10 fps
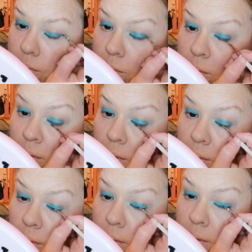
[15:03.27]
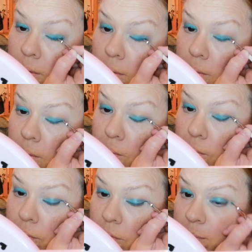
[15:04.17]
though,
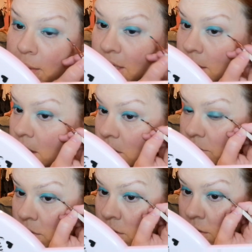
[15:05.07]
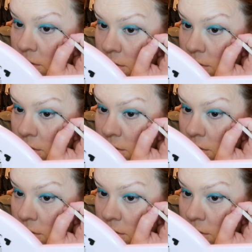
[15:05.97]
or the spray even,